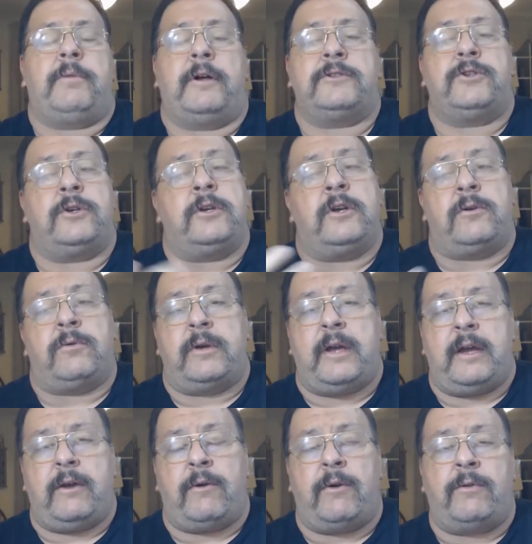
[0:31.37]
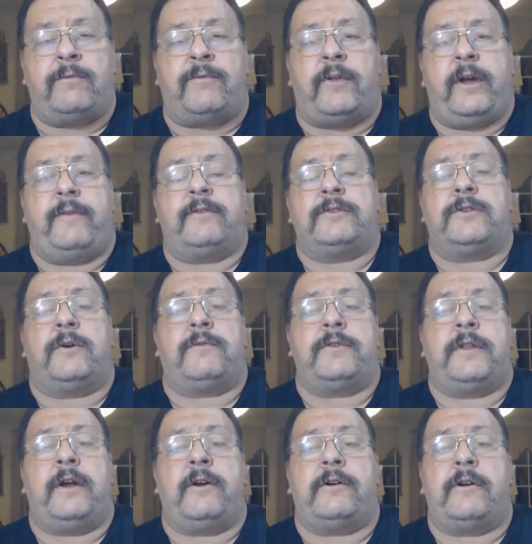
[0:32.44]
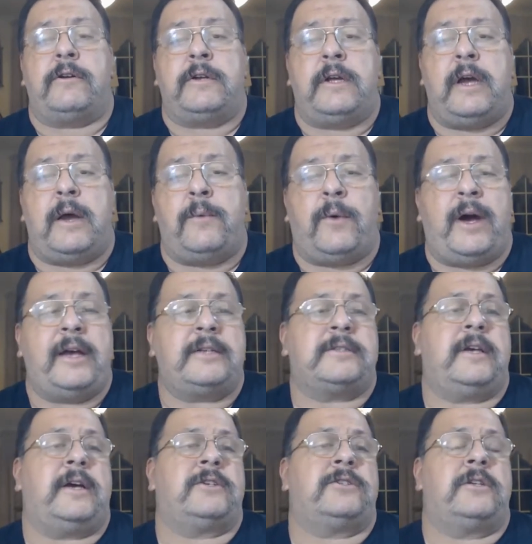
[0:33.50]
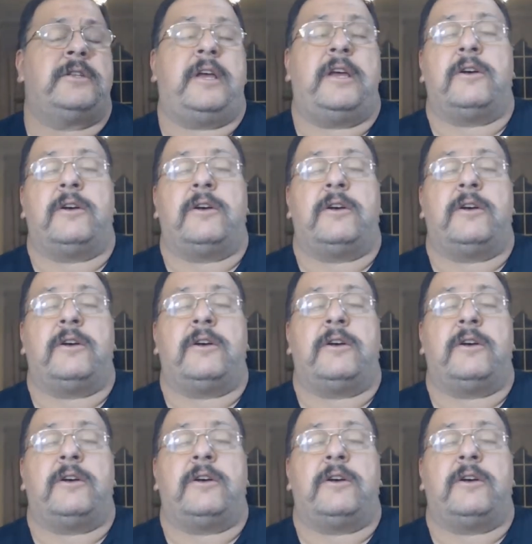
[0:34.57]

Plus, you can create your own flavors over there in their D I Y section.